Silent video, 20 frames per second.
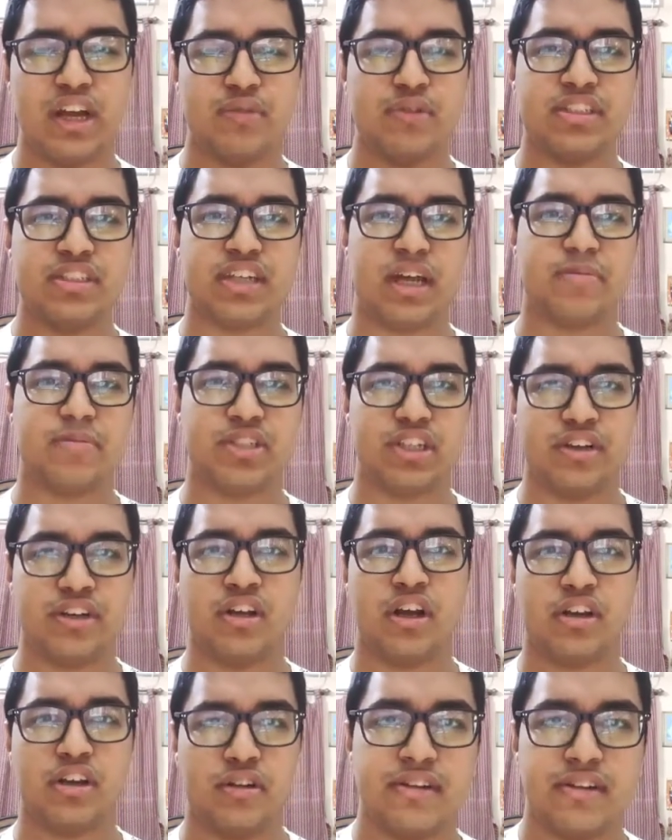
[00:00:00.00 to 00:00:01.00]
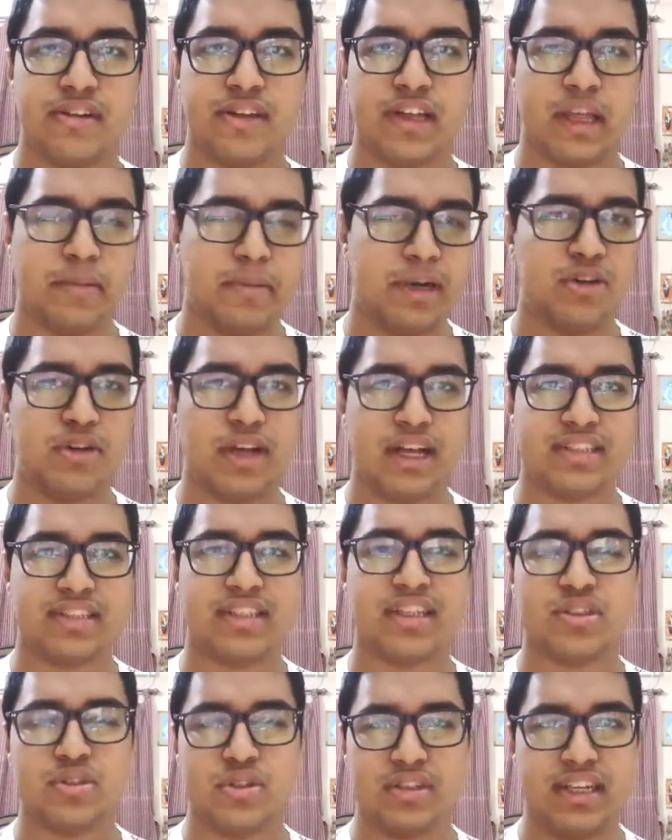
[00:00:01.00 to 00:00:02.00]
which I'm sure you are able to
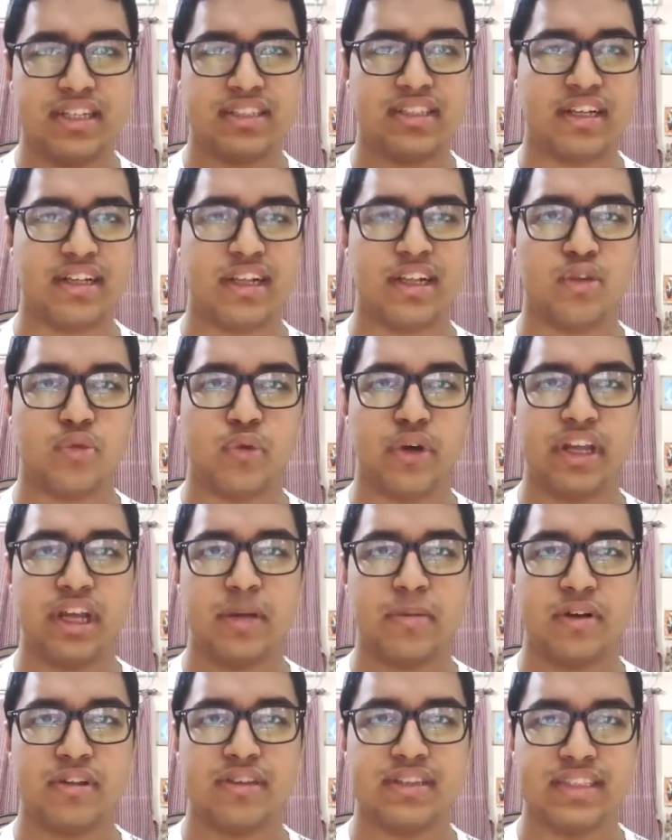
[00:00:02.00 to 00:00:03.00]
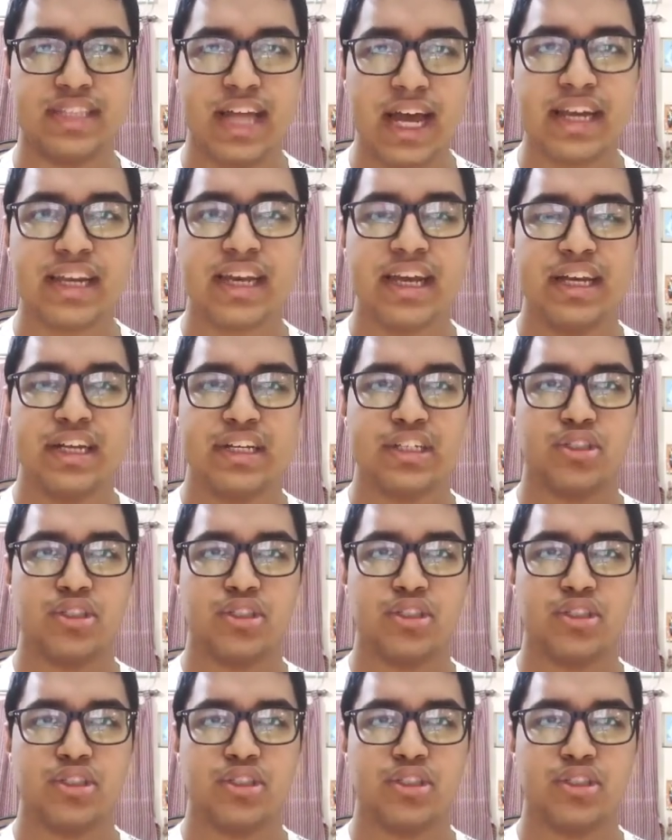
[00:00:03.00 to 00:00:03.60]
answer. So there's nothing to worry about that.